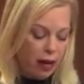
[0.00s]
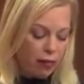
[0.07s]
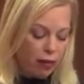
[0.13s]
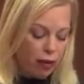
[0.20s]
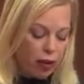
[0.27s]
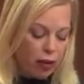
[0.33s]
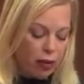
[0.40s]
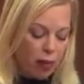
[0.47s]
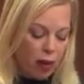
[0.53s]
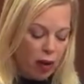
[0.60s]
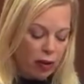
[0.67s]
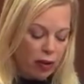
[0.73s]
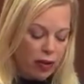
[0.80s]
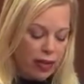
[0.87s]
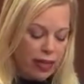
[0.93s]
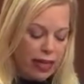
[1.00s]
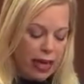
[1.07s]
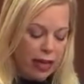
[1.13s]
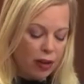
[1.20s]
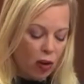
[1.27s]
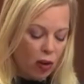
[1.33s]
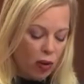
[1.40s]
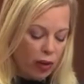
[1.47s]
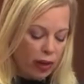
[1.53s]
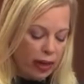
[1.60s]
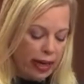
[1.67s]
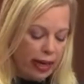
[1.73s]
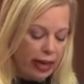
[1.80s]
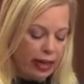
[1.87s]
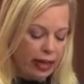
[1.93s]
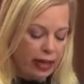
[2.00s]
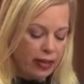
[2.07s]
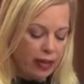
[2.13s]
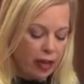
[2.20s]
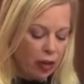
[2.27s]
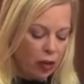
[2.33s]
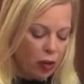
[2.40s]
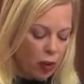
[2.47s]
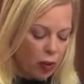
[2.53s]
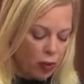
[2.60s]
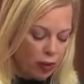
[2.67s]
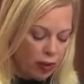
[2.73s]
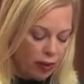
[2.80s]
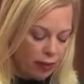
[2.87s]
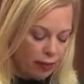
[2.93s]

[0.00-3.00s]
for our democracy and all Canadians," unquote.